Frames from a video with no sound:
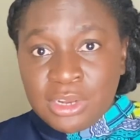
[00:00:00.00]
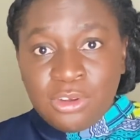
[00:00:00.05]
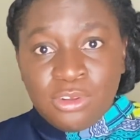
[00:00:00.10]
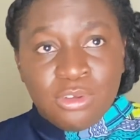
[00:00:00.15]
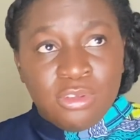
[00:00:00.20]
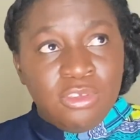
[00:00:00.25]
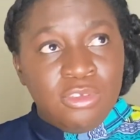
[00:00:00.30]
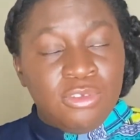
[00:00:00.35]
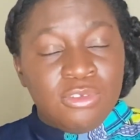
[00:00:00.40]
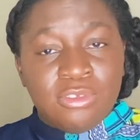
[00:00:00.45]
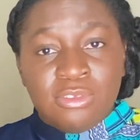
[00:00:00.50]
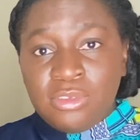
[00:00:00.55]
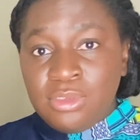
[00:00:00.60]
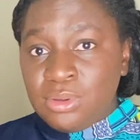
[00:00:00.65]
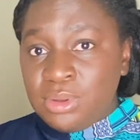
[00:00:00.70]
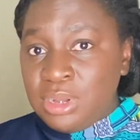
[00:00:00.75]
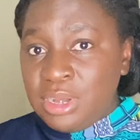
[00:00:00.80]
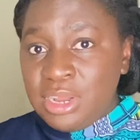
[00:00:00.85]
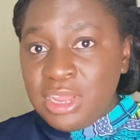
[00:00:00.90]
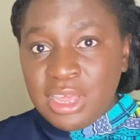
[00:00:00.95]
Don't use your
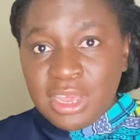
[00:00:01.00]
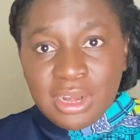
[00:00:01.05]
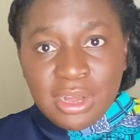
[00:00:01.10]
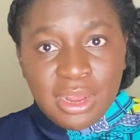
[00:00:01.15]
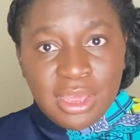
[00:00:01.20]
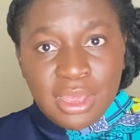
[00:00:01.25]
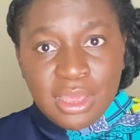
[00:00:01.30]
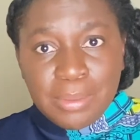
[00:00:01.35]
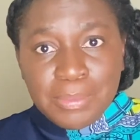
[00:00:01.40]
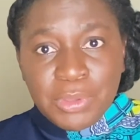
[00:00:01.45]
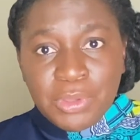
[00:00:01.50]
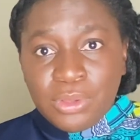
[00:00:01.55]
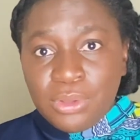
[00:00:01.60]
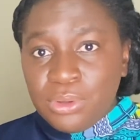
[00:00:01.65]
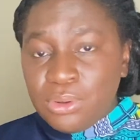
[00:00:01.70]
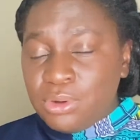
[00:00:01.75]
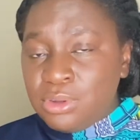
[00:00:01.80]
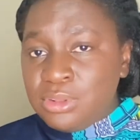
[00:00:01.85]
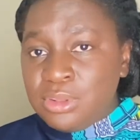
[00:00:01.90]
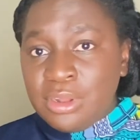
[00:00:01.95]
nickname
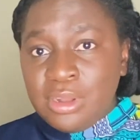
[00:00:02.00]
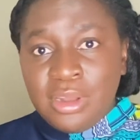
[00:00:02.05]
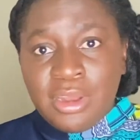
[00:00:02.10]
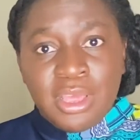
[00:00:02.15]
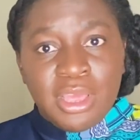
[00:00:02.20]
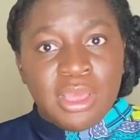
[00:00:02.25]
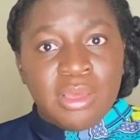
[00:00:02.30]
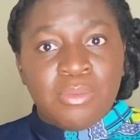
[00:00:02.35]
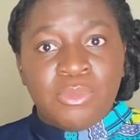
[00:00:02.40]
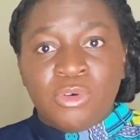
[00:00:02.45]
or the name